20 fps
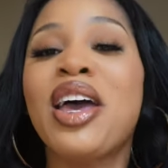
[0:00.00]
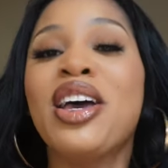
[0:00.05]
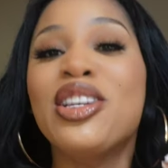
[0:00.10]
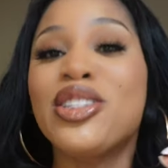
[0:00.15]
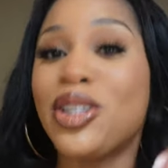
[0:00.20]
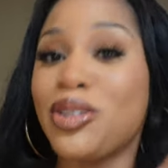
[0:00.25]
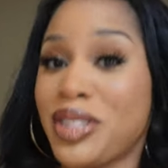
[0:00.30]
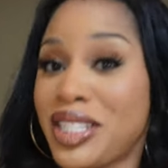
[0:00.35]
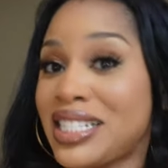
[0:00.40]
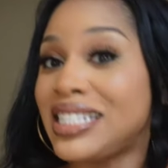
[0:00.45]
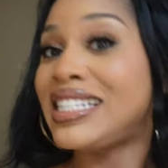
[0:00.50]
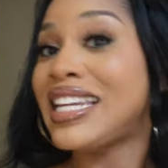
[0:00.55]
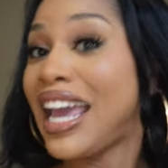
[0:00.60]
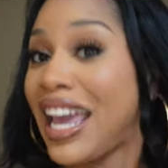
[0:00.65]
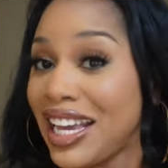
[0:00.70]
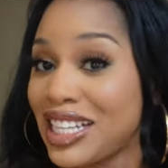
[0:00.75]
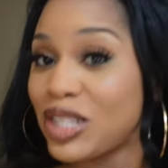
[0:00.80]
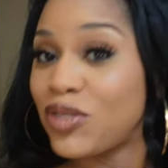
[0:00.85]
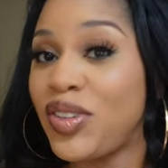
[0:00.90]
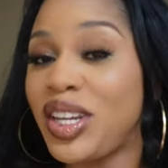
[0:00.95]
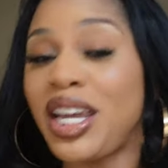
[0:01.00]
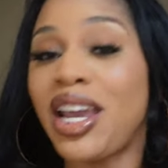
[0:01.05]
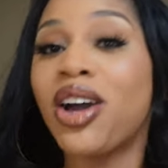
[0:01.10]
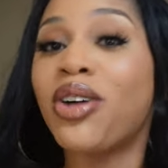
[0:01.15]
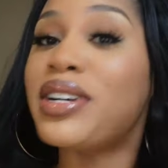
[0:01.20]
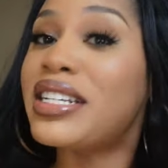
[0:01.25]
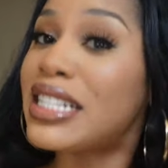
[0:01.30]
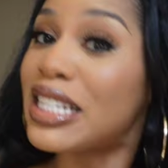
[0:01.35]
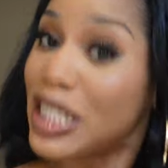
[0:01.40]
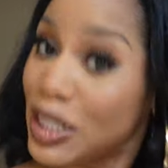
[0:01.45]
So today's
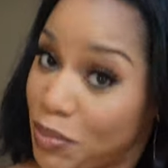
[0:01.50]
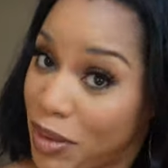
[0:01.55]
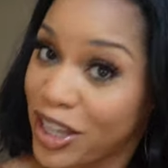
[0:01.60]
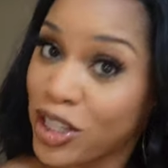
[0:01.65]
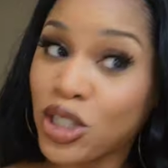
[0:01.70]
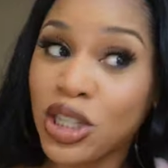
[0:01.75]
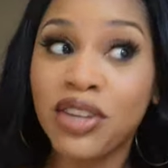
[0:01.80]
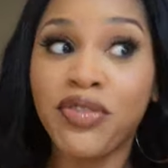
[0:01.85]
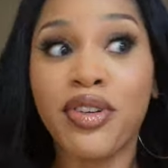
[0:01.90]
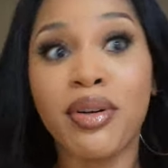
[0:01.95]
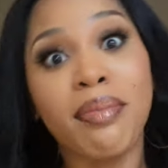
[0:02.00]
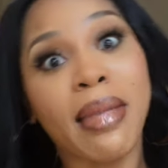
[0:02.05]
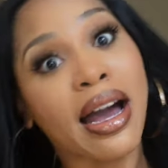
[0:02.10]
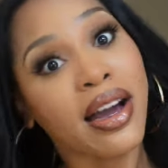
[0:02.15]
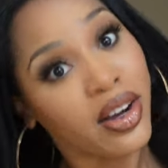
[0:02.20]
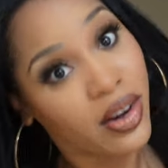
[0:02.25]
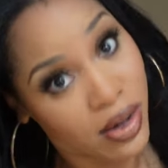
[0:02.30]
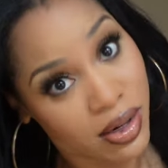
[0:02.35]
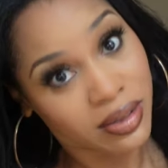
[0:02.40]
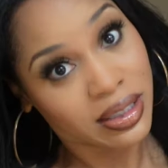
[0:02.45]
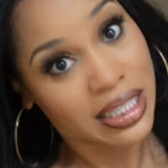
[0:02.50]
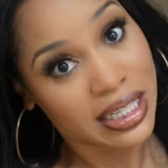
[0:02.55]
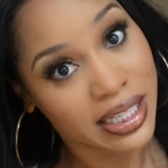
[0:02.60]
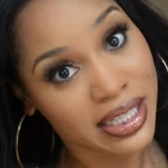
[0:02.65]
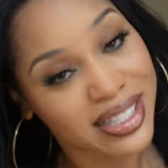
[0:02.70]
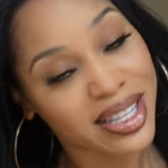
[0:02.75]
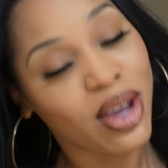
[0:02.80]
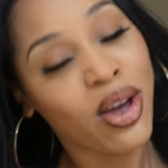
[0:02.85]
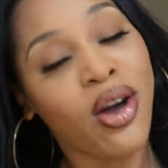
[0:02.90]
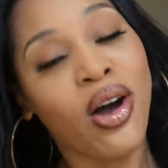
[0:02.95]
video is especially for my
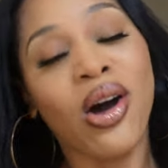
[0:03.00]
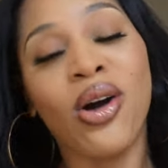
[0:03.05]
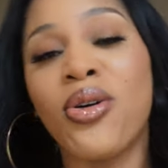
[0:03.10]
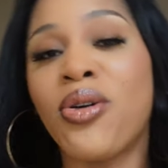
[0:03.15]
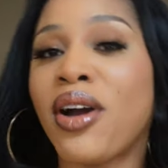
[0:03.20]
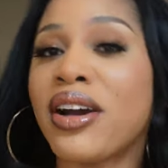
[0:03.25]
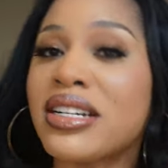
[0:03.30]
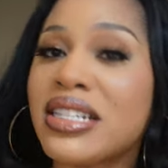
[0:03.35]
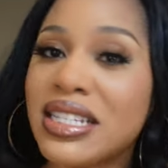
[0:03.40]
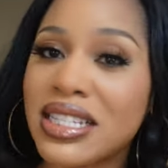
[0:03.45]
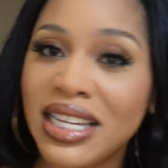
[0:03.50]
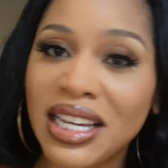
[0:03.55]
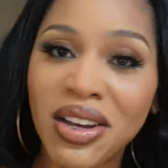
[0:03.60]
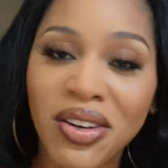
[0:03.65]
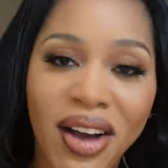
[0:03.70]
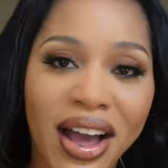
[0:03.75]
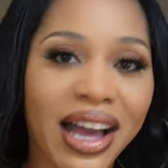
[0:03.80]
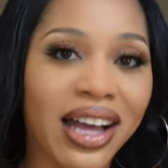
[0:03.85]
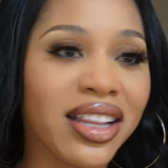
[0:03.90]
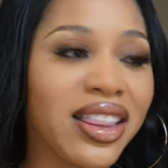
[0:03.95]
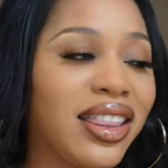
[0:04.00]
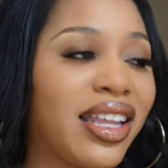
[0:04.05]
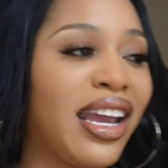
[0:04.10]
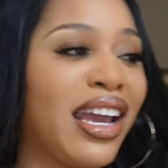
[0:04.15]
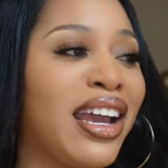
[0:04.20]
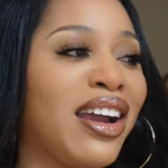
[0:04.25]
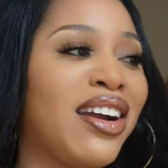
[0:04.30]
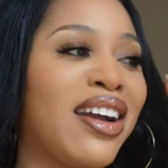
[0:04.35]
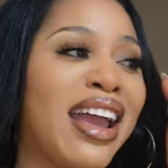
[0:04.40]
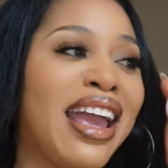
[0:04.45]
girlies who are single out
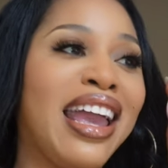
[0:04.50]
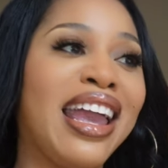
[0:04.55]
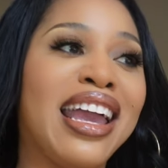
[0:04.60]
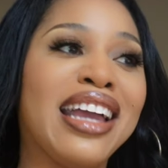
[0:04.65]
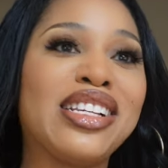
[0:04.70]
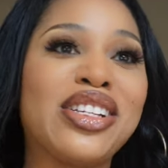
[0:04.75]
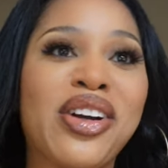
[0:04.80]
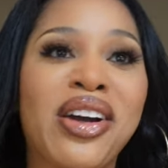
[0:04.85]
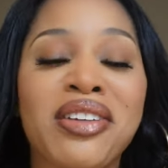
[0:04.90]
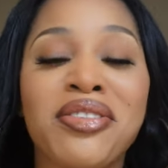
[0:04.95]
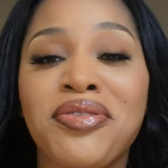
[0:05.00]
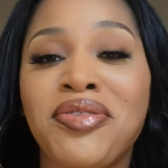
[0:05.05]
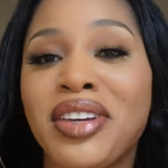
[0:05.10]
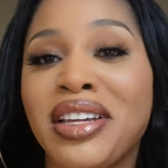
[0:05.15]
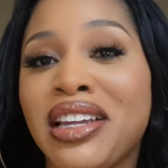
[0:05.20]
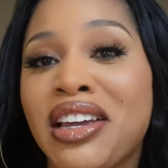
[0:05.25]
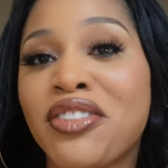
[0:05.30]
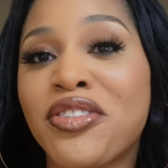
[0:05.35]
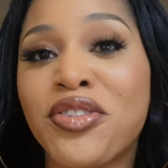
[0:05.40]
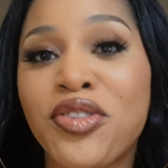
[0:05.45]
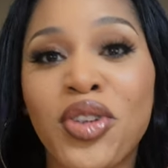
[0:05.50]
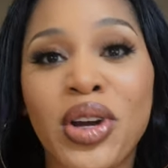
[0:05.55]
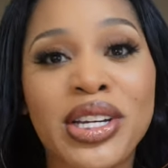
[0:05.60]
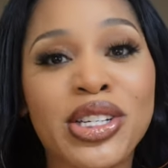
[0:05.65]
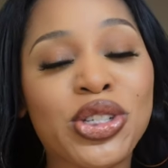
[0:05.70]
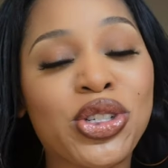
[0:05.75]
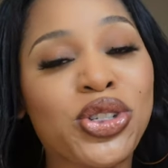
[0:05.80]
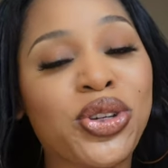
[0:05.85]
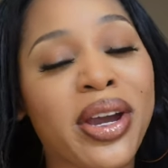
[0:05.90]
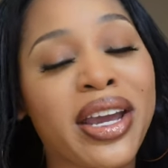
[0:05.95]
there and are feeling
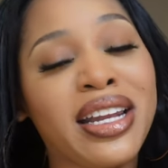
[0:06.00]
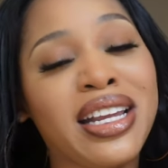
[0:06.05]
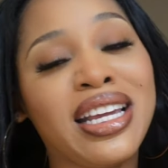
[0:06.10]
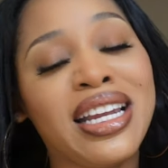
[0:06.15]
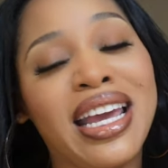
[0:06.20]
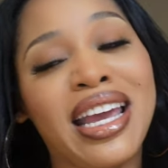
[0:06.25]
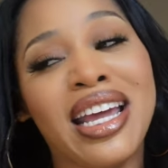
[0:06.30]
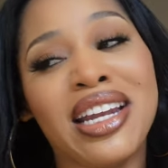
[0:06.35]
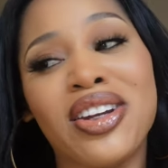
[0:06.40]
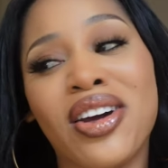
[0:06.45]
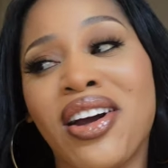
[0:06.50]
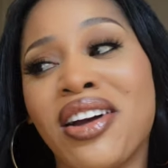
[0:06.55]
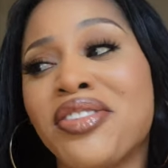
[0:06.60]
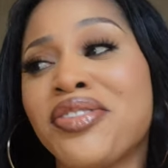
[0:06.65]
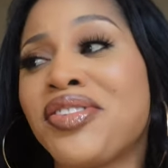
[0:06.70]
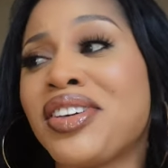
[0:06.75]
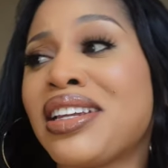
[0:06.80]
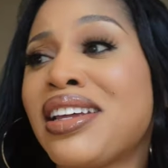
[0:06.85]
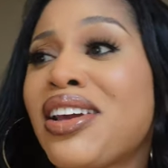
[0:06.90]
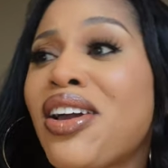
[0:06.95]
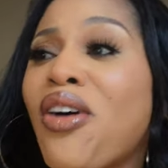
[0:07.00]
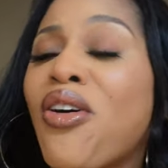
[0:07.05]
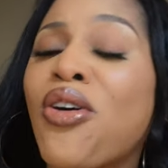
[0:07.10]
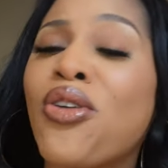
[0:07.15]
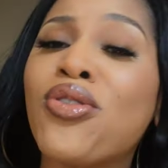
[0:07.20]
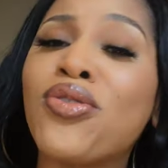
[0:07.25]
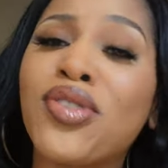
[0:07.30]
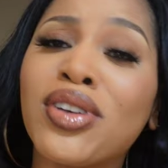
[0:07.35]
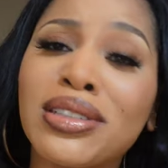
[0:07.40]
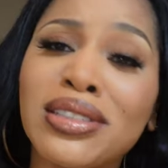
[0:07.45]
frustrated and are feeling
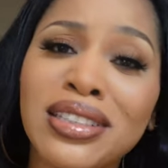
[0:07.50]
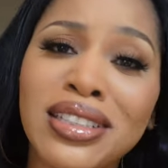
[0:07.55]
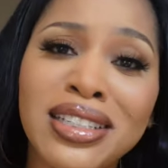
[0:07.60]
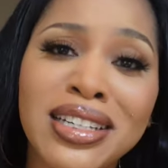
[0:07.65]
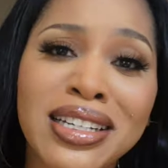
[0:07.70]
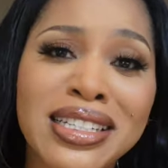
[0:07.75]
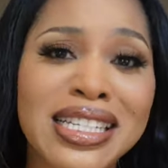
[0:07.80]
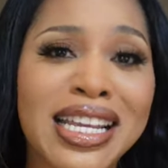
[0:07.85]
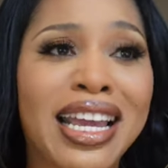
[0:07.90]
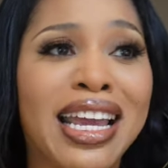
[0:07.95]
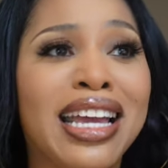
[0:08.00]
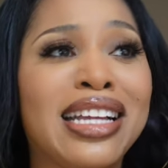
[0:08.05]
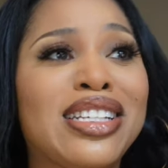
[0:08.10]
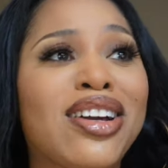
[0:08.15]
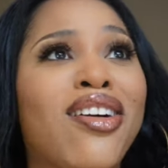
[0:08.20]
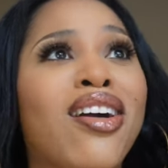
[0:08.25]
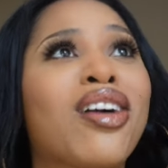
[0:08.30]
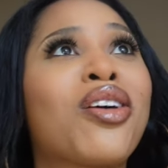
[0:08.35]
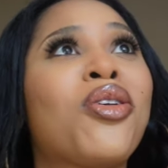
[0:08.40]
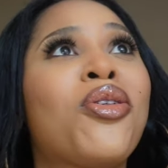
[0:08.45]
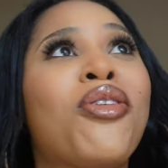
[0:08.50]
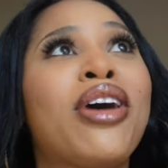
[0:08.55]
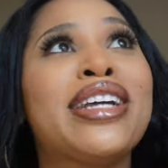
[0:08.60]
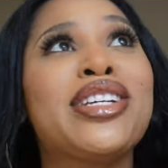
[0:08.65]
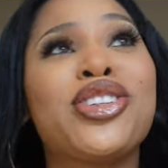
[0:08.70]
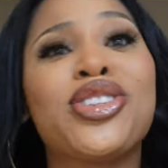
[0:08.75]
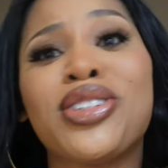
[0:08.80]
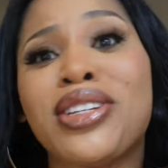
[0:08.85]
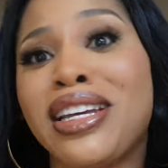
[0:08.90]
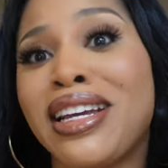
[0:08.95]
overlooked and are
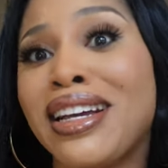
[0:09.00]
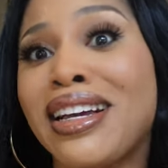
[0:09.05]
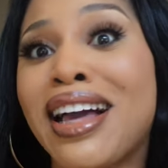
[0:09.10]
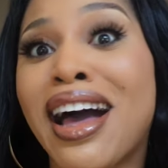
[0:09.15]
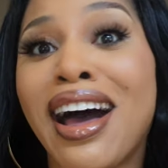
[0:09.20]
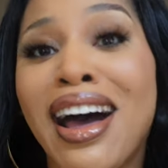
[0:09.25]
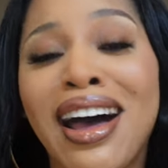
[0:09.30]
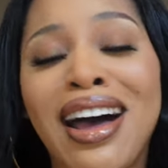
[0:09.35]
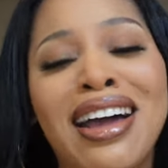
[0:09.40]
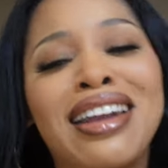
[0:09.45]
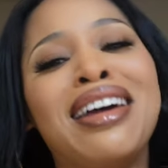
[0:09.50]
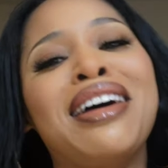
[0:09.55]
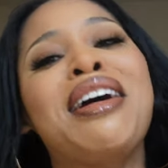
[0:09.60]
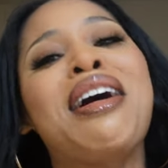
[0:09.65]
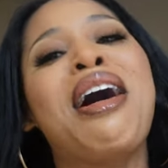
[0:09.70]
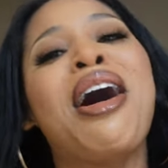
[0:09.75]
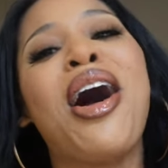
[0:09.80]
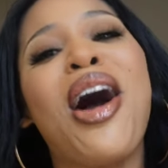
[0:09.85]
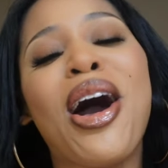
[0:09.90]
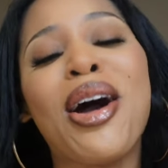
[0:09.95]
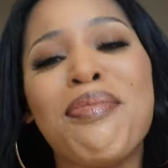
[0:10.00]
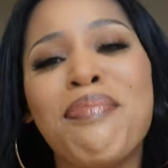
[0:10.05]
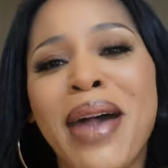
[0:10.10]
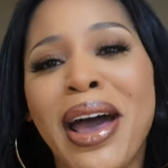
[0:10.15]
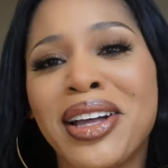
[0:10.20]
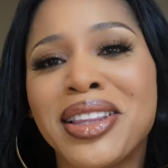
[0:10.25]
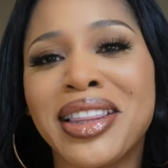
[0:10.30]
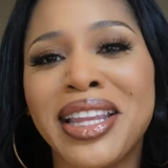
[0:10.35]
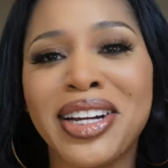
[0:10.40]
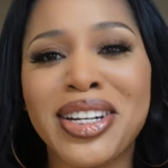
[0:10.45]
questioning God
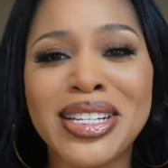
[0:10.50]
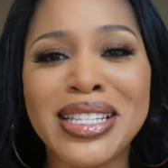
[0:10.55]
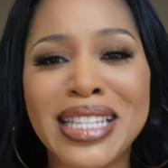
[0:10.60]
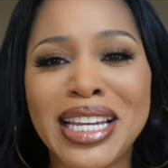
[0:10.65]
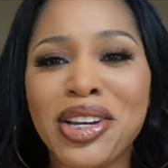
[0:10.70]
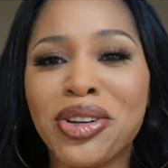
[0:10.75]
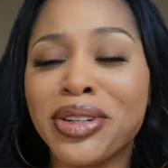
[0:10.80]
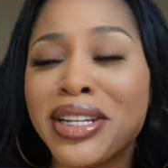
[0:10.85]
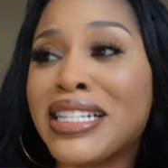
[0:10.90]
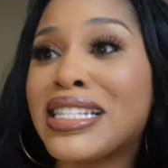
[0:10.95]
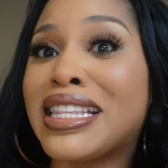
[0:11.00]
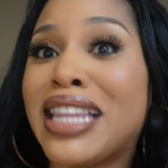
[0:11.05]
about their singleness.